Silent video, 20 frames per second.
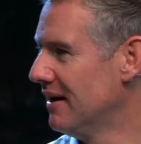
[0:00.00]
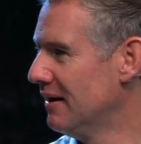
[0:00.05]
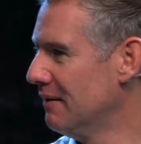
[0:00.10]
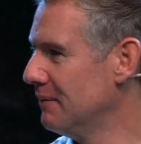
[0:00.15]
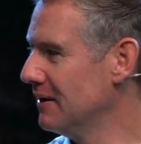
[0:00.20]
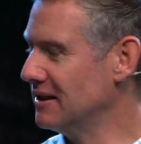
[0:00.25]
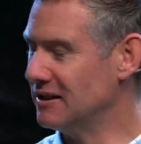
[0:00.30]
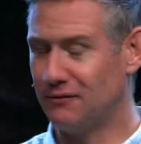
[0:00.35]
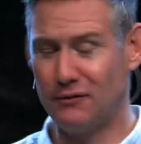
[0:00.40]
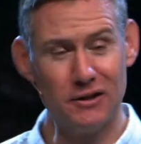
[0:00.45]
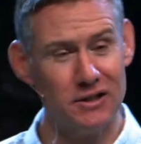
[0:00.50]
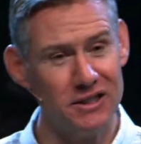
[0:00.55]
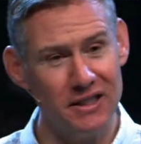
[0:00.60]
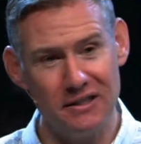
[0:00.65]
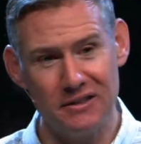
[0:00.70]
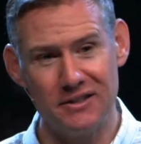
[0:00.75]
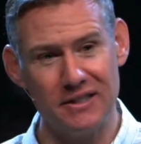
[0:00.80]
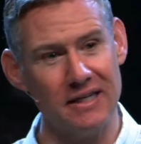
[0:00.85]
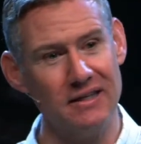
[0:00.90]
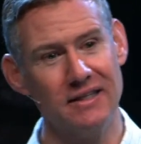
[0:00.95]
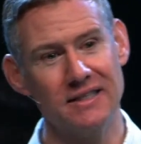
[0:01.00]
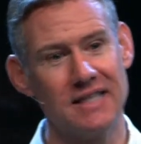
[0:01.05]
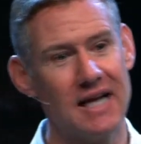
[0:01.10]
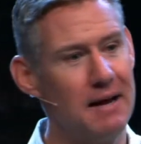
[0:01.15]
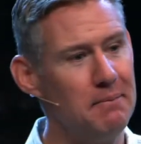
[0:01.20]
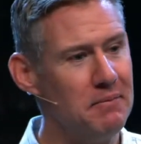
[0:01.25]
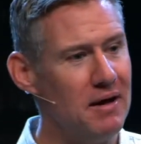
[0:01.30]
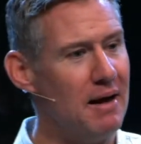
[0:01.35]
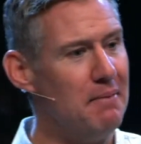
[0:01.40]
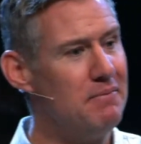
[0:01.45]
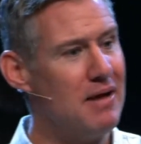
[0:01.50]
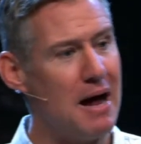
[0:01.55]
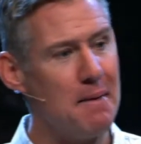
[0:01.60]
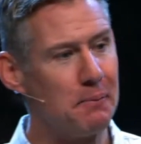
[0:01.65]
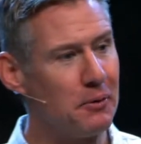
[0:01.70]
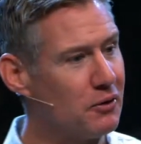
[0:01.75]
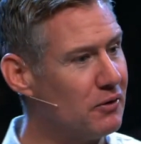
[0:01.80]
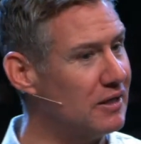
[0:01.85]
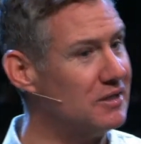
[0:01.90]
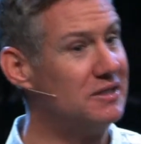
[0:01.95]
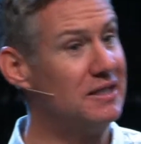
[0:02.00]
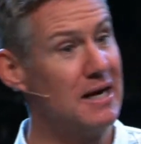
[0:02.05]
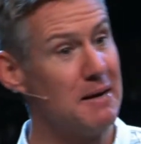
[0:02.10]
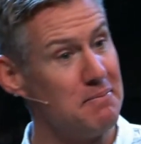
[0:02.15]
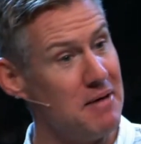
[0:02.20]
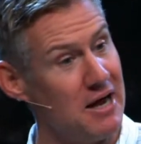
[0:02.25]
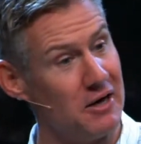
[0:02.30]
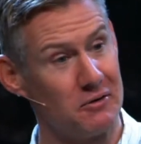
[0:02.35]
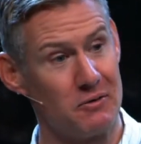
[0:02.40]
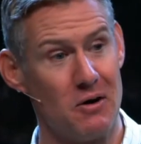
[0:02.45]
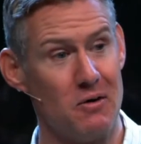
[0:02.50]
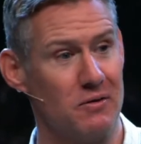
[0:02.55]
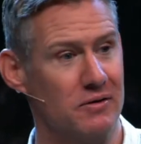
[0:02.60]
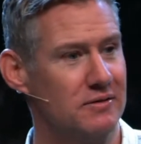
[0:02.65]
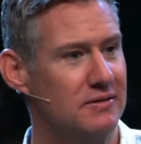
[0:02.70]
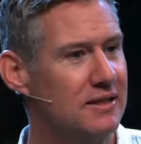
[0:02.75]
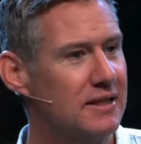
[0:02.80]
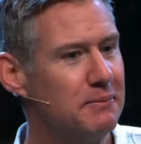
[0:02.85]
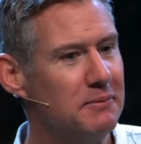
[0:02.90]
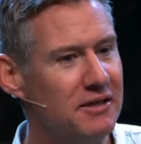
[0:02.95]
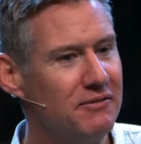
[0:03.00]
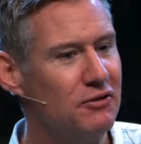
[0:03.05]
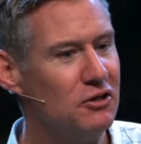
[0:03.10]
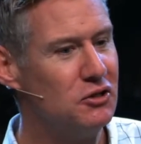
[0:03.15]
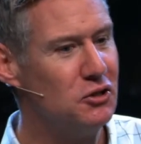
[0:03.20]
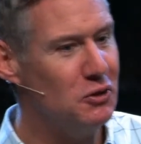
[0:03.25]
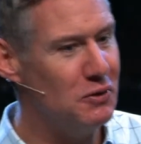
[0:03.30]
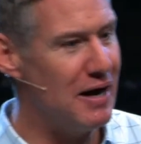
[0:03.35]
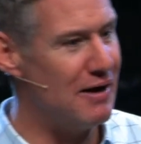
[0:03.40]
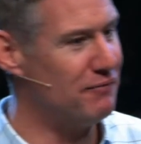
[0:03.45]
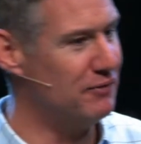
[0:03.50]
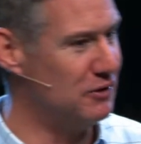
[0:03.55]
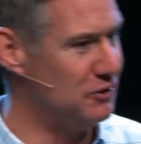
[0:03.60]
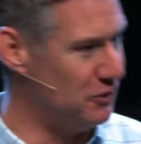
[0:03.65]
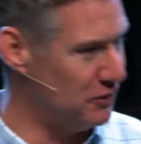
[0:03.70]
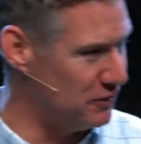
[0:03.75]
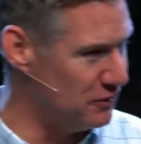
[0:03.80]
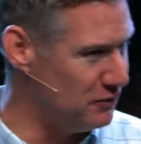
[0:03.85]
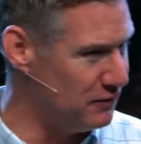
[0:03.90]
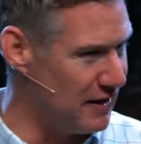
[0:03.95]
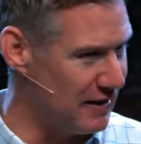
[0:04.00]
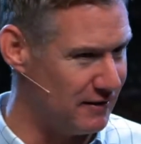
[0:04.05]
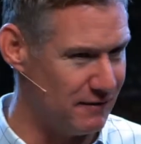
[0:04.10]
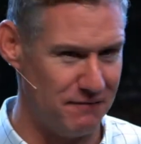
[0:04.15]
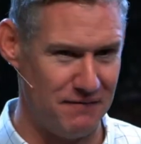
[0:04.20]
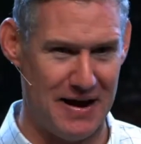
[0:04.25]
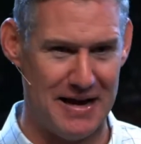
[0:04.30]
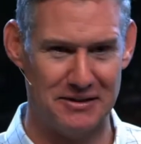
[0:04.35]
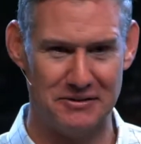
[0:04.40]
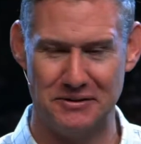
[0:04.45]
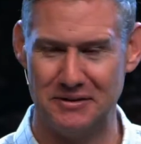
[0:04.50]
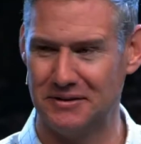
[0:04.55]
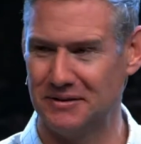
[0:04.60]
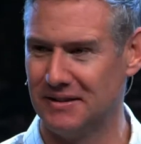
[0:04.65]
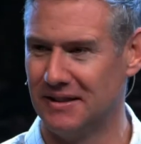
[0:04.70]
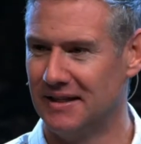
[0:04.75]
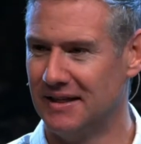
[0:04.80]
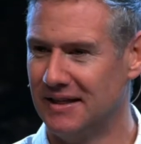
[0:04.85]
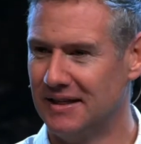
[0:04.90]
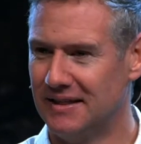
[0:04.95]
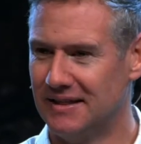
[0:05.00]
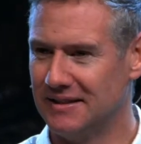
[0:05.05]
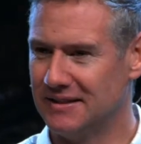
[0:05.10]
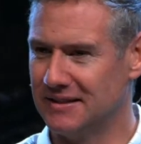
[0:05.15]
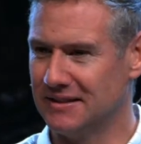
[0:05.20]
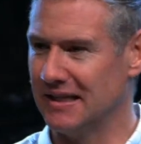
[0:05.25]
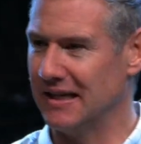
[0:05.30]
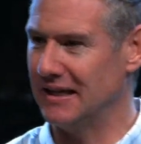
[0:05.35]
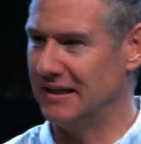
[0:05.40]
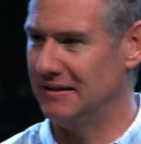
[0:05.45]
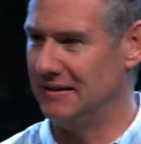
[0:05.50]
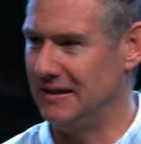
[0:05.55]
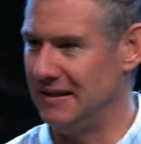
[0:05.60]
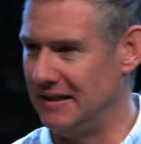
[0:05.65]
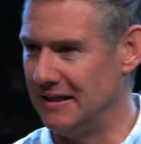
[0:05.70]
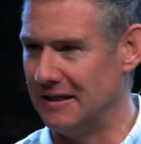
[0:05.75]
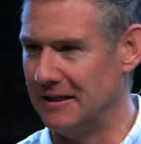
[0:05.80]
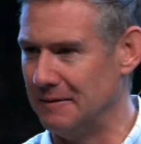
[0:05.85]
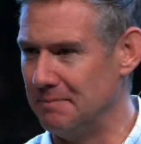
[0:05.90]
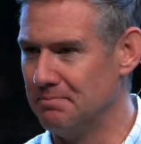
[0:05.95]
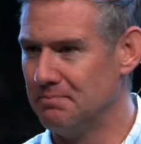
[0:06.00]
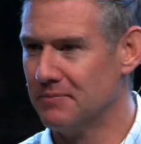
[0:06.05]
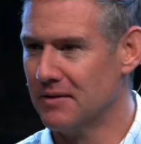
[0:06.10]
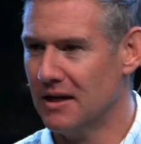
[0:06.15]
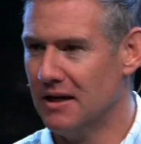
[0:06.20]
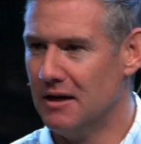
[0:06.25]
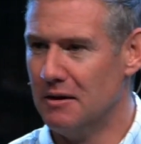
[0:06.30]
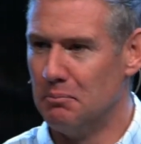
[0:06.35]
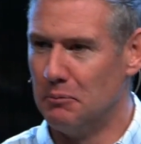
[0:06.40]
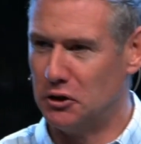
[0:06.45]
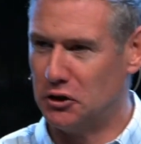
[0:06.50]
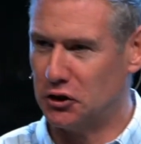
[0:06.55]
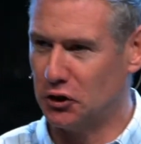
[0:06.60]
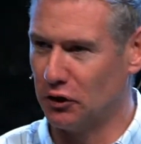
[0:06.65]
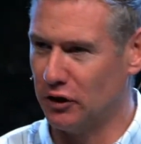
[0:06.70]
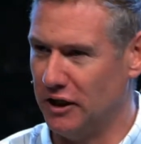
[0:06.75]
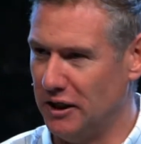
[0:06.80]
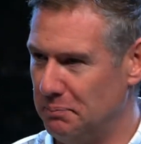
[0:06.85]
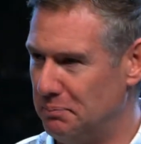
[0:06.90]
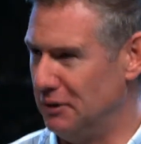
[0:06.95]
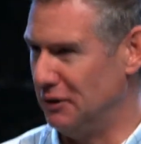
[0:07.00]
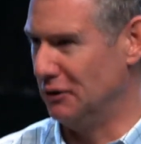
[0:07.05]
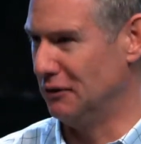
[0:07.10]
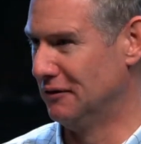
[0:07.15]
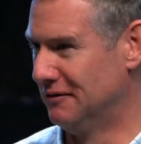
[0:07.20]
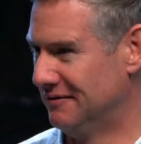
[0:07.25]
Because if you're sitting here saying, listen, I'm not progressing, I'm not growing, let me give you two avenues you can do that the fastest. This is like the maturity pill.